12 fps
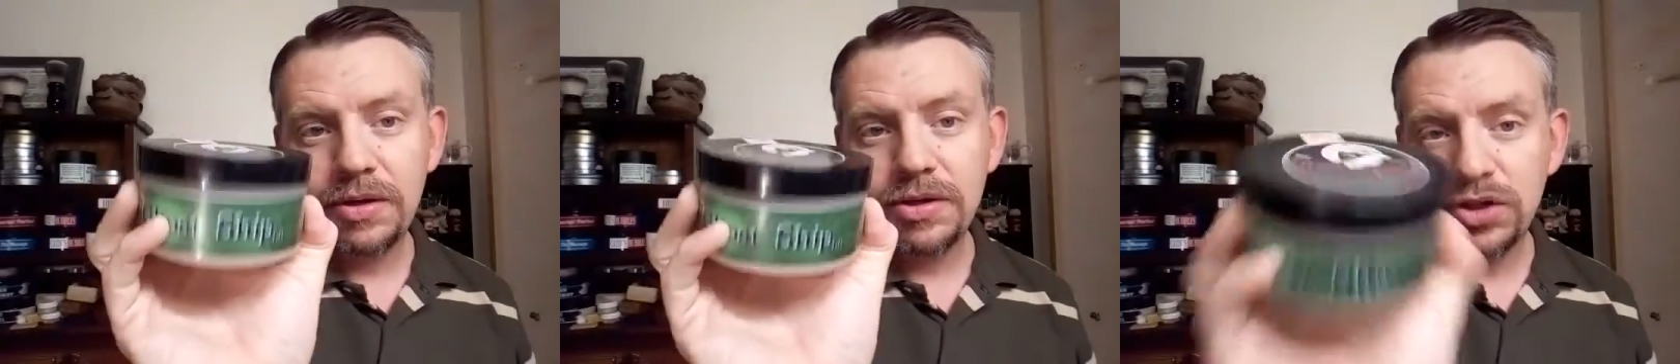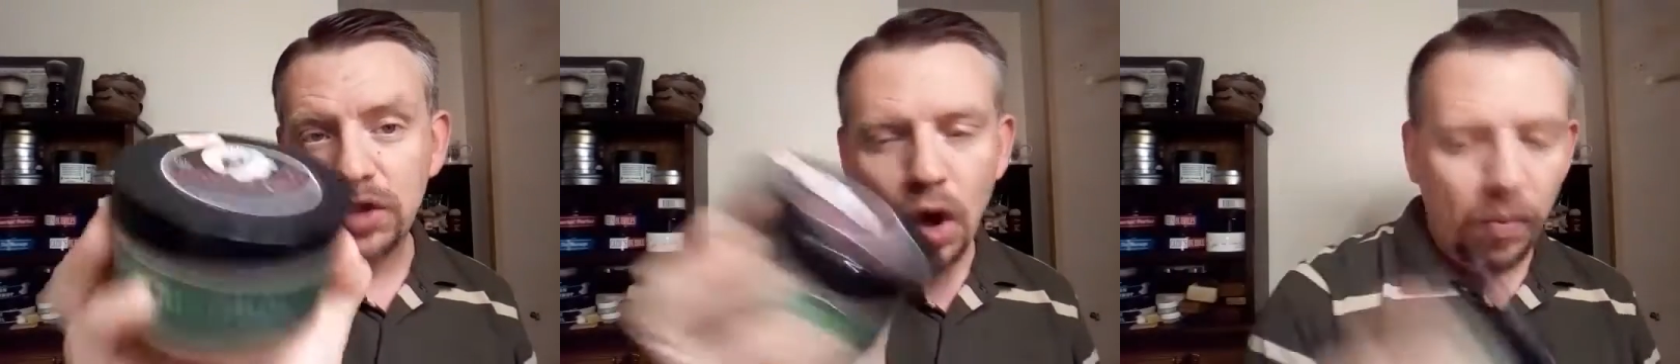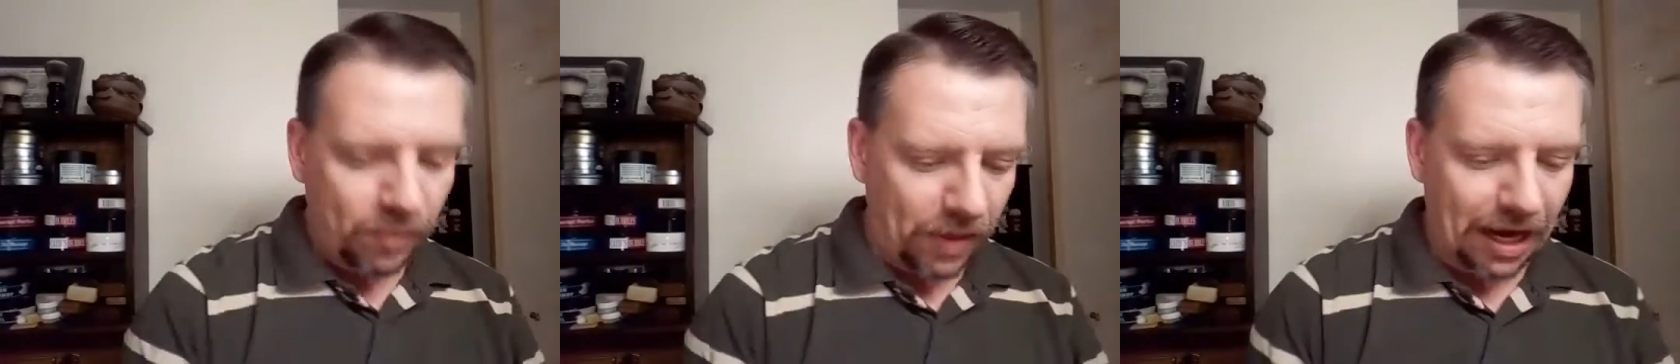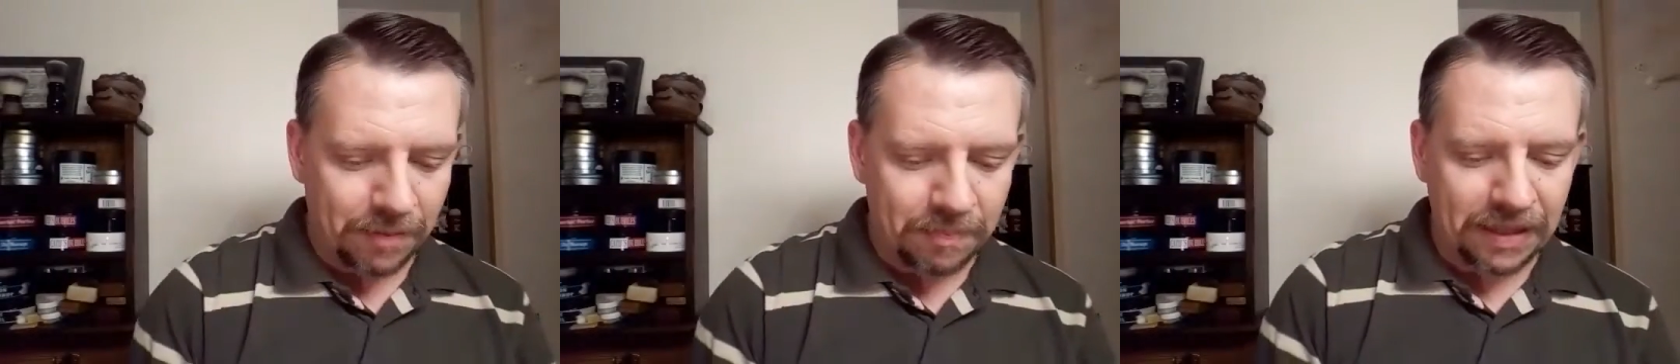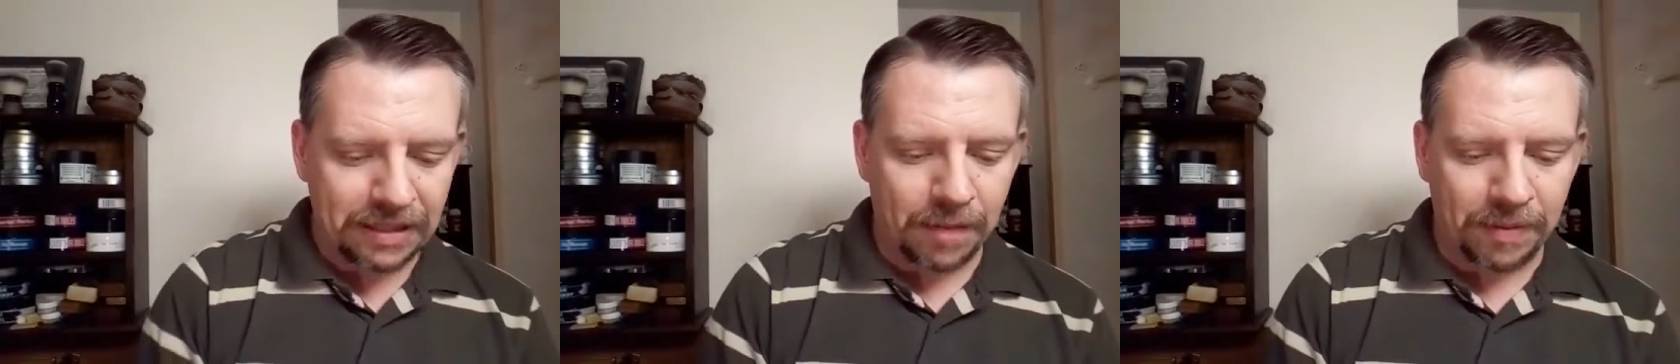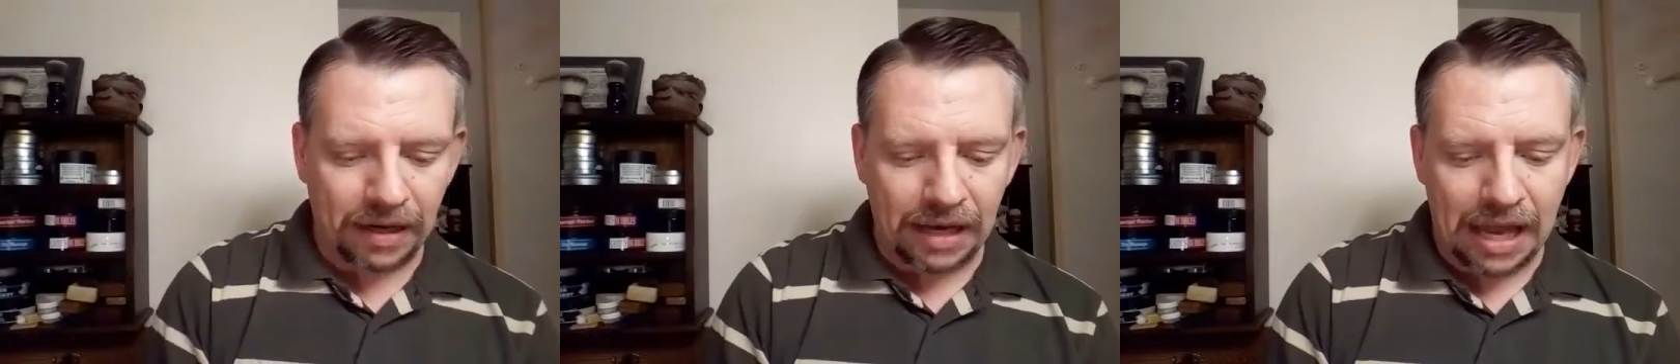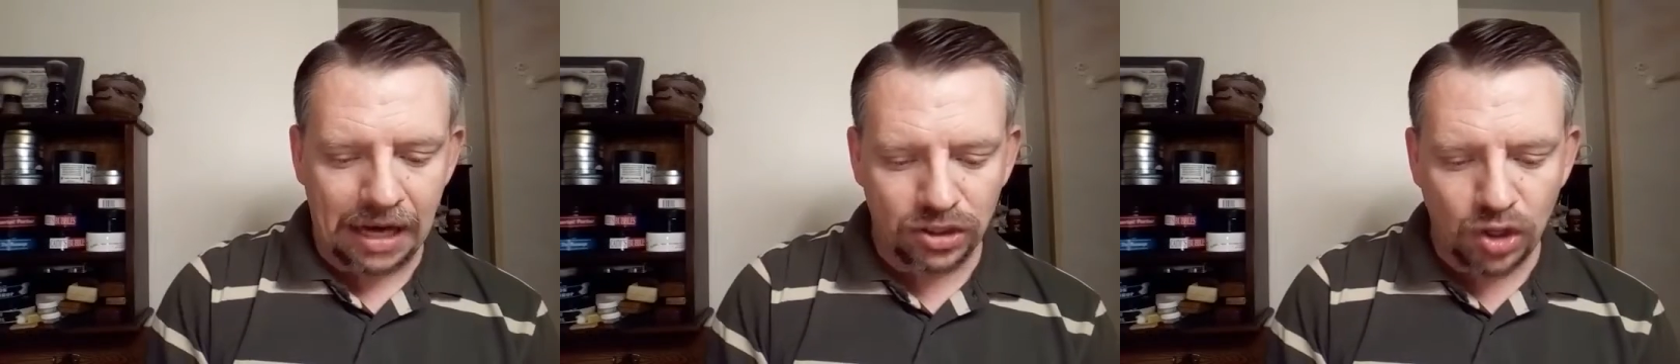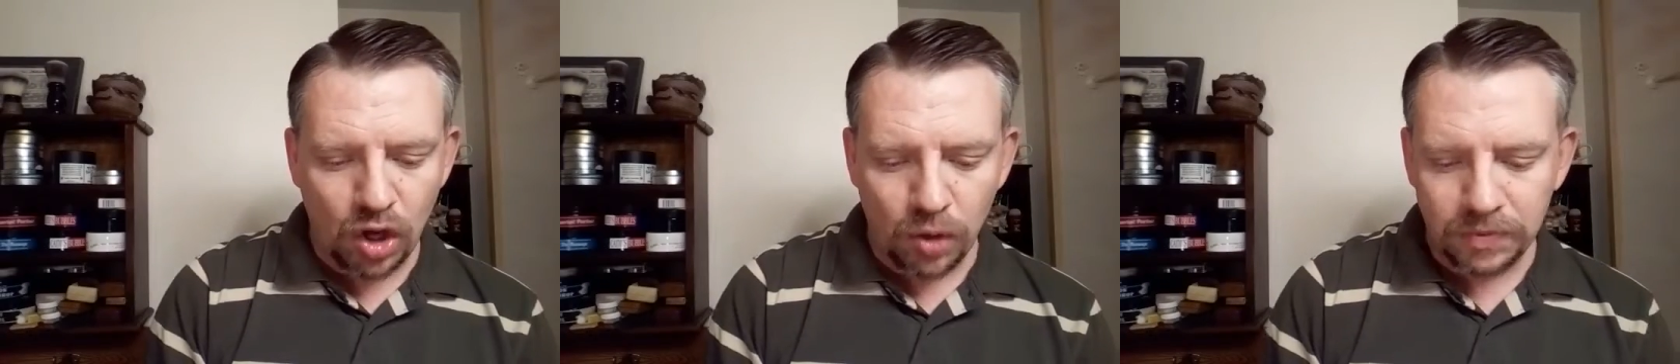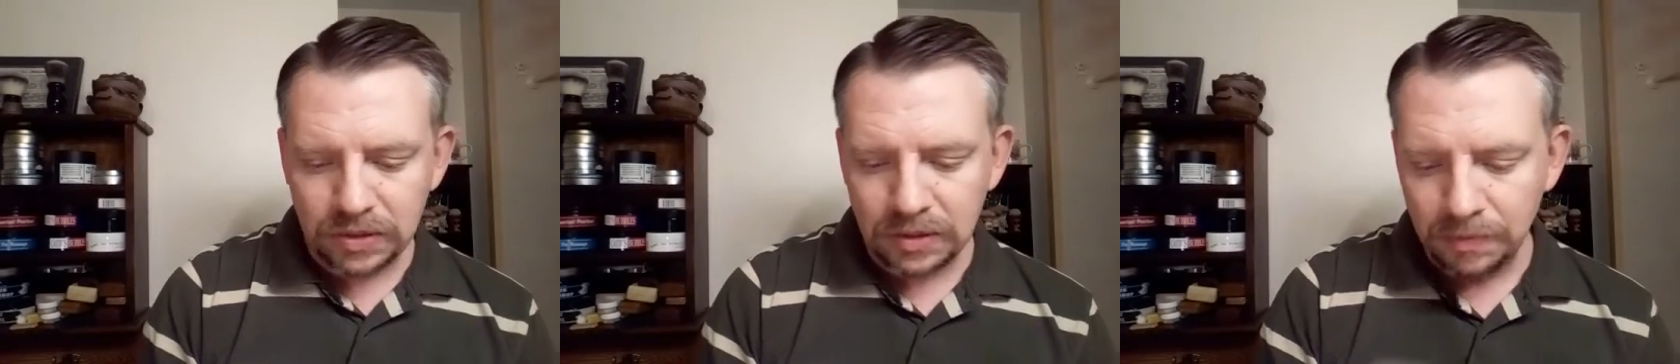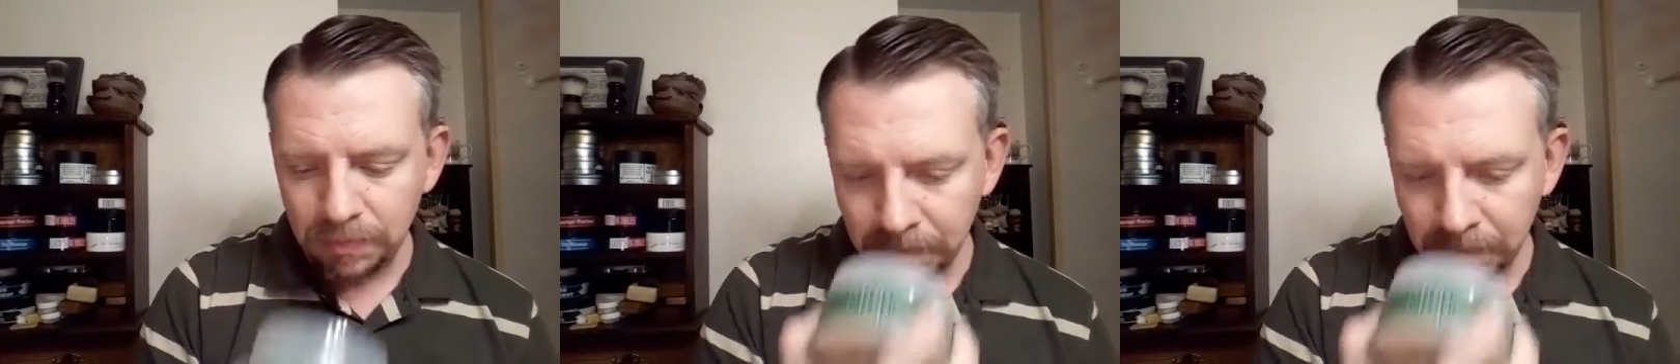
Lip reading: soap that I picked up in a lot of soaps.